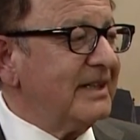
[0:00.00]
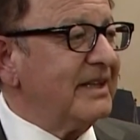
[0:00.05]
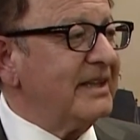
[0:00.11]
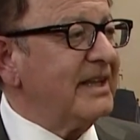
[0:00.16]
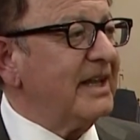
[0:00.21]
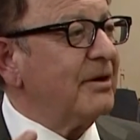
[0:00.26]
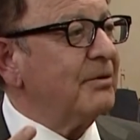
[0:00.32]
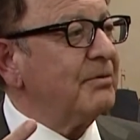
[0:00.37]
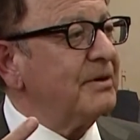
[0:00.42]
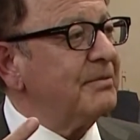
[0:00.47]

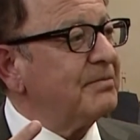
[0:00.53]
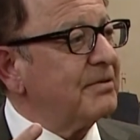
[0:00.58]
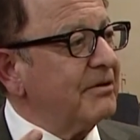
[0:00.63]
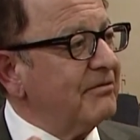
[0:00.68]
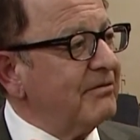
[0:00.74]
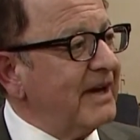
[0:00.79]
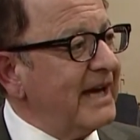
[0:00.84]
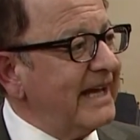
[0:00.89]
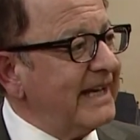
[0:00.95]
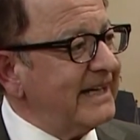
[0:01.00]
That we
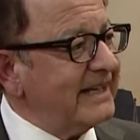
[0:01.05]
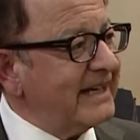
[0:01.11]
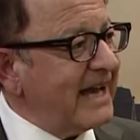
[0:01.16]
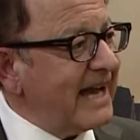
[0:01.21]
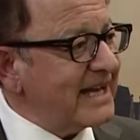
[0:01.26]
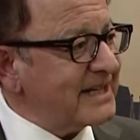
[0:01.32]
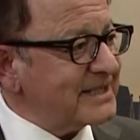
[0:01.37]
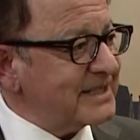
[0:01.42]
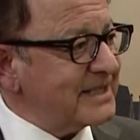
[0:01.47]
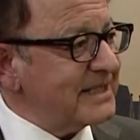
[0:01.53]
provided
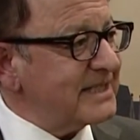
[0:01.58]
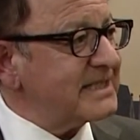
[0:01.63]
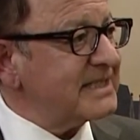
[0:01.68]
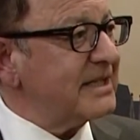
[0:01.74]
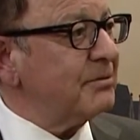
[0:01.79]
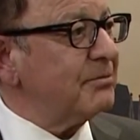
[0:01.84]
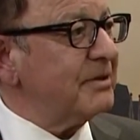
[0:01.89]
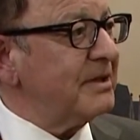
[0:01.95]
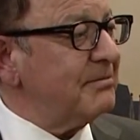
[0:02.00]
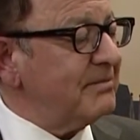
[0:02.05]
access
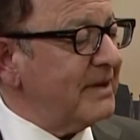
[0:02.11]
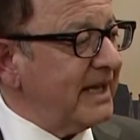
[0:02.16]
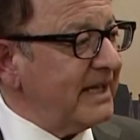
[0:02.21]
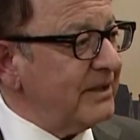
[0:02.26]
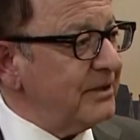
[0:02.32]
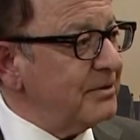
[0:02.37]
and we made